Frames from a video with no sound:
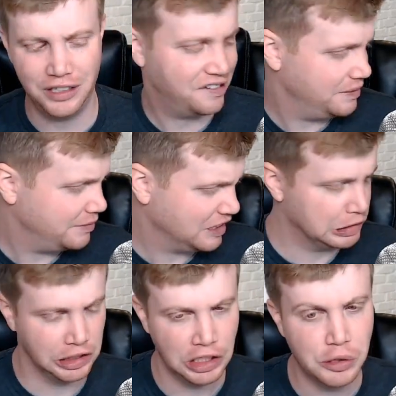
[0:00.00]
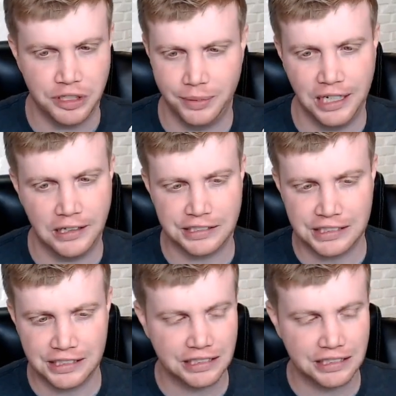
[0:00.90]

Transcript: That seems a little low, to be honest.